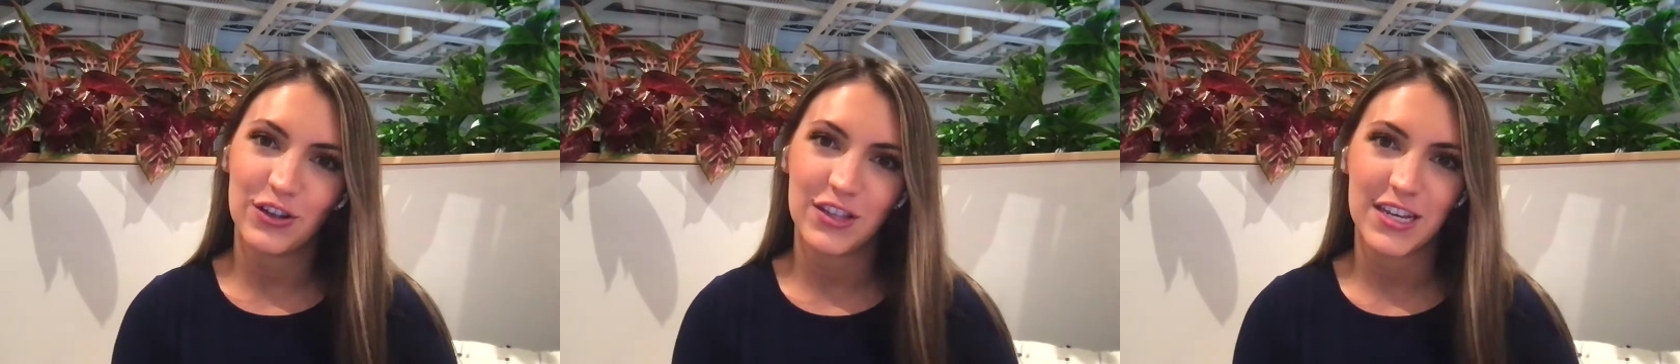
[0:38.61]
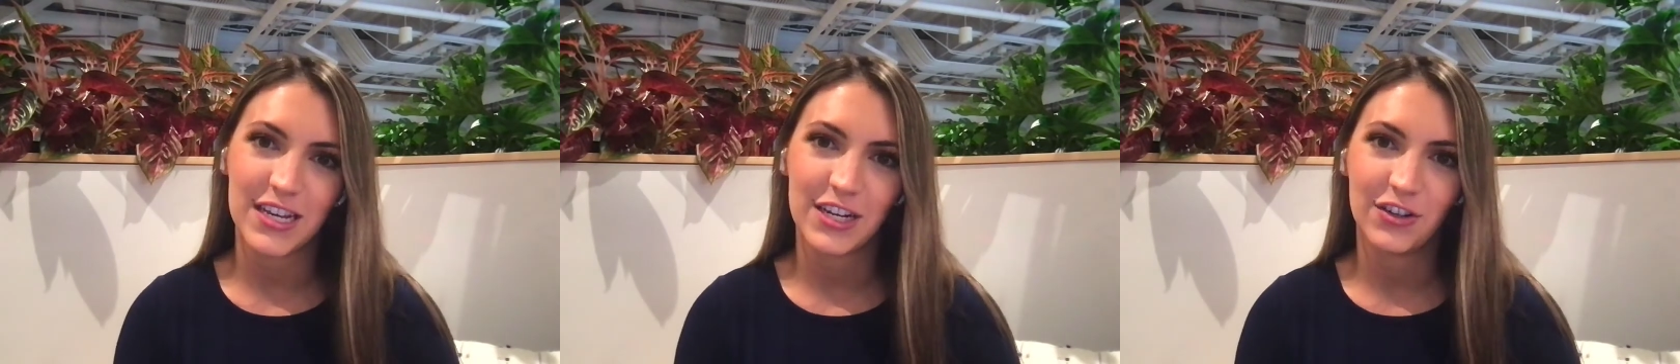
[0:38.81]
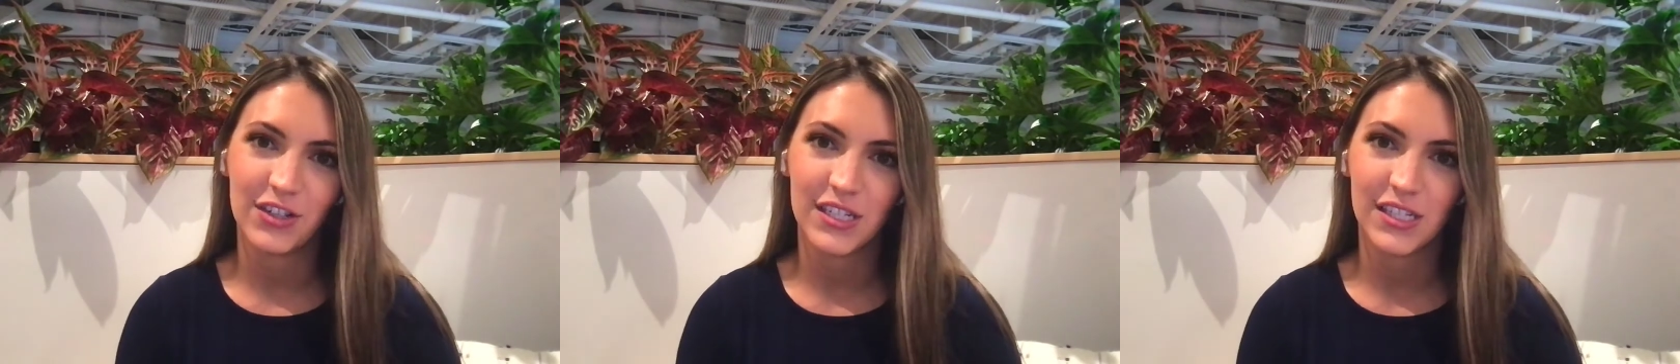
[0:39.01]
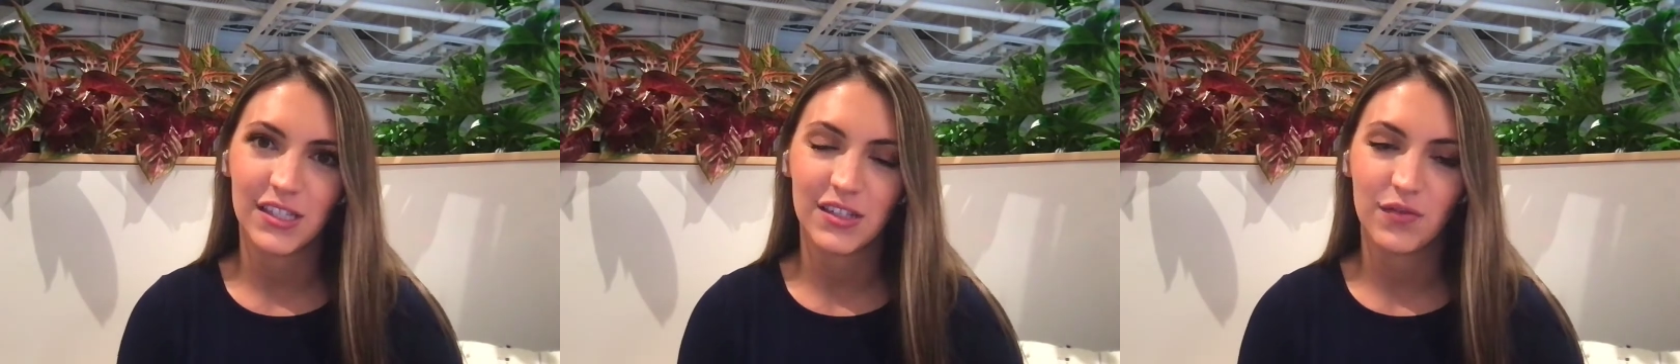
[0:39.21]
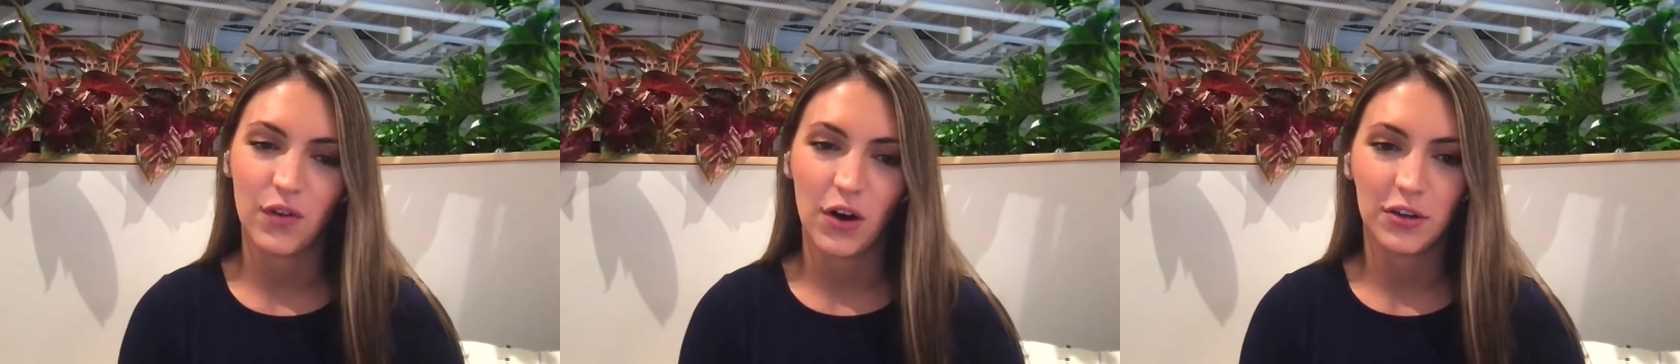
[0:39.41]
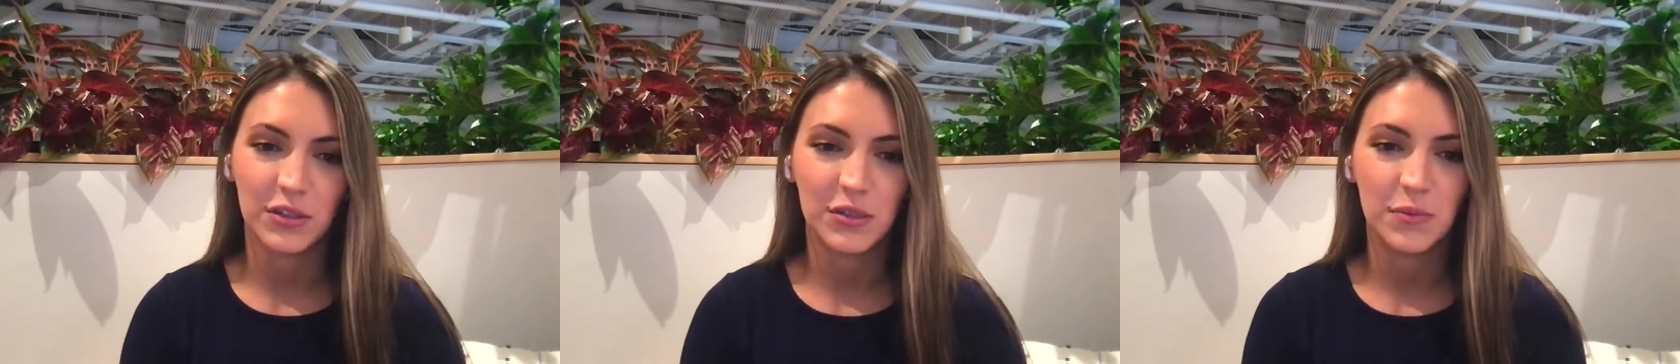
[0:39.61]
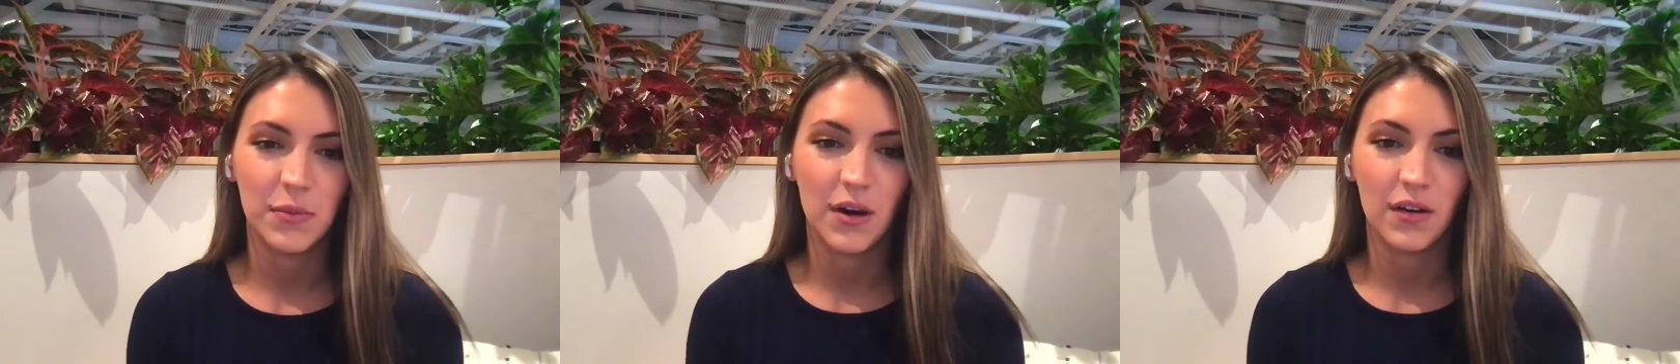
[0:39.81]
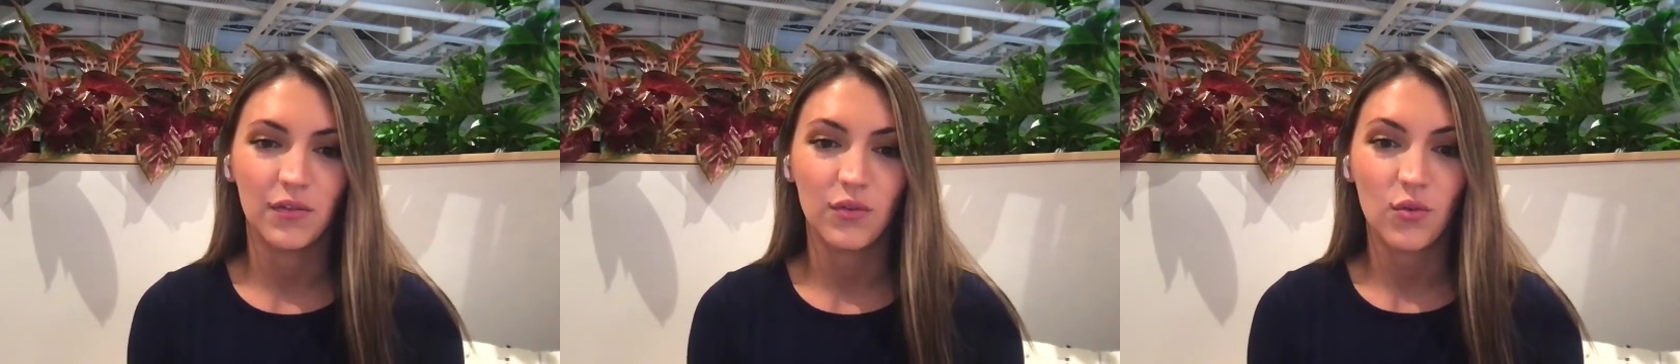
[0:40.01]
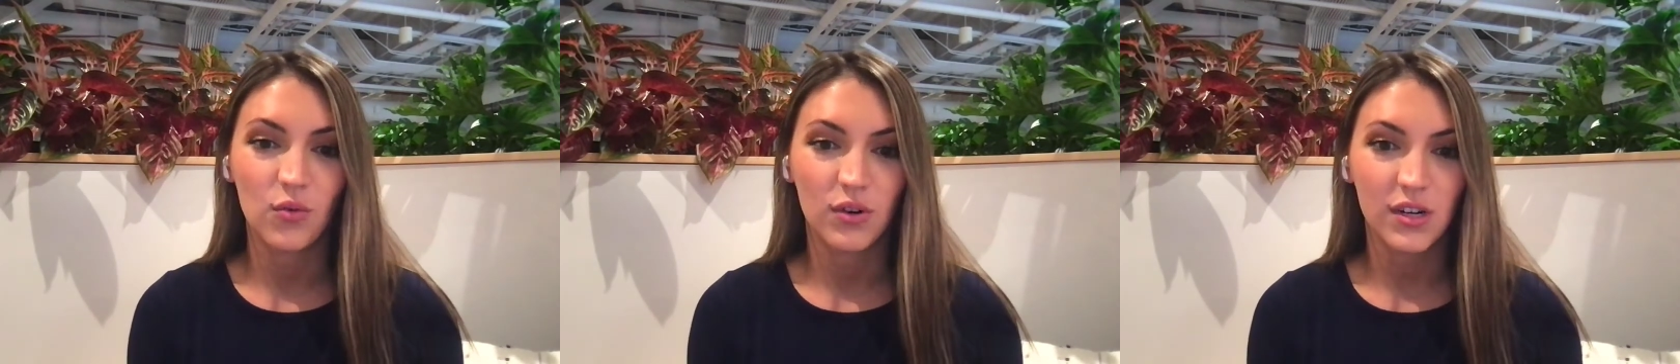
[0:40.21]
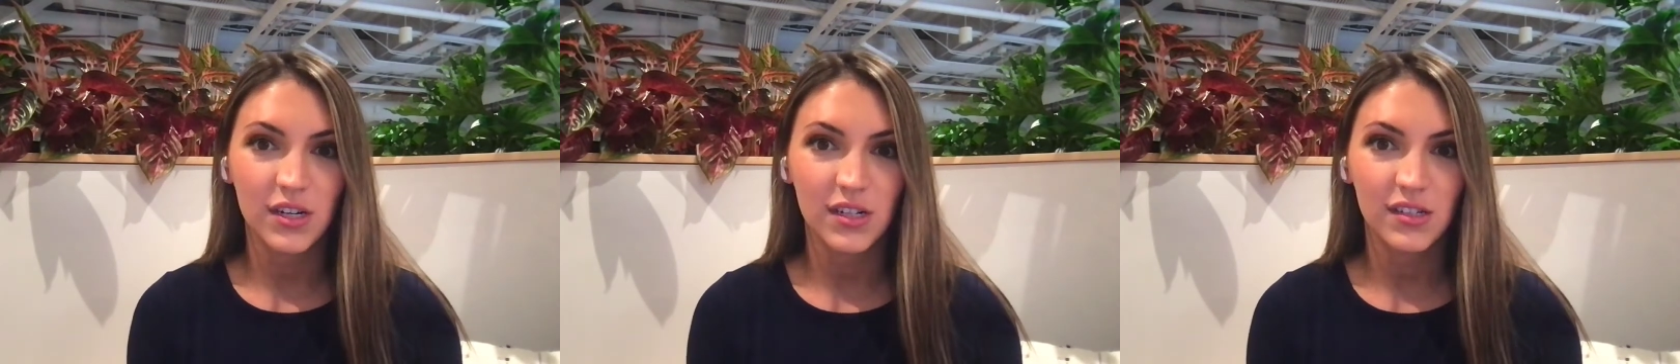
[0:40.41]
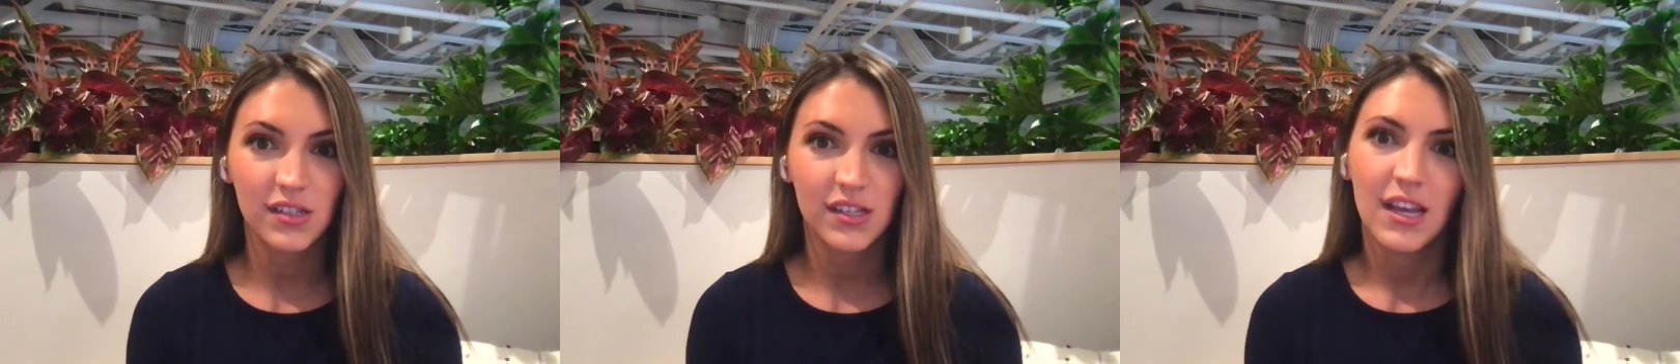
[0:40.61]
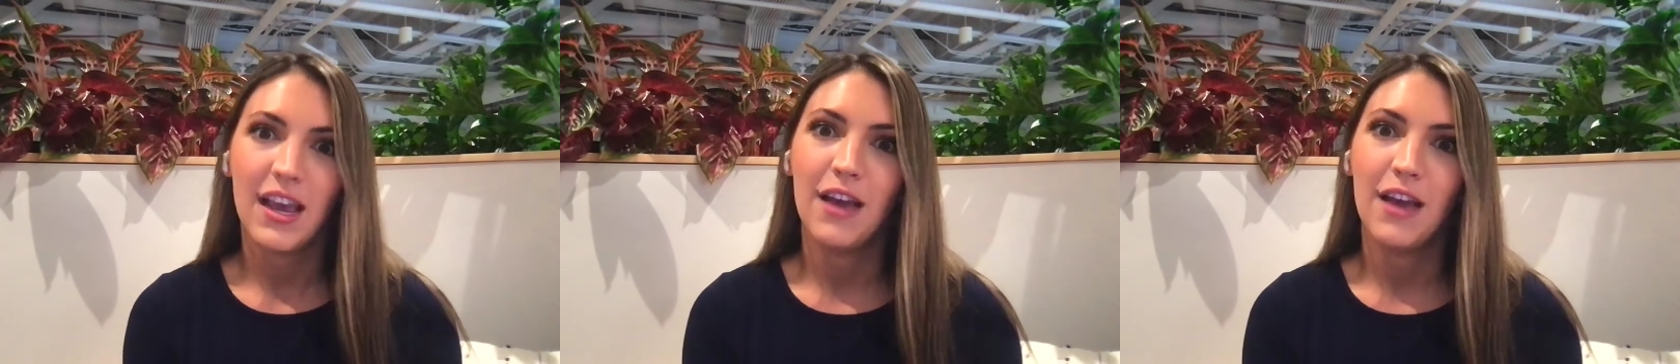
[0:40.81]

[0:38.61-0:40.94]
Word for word: the increased volume of orders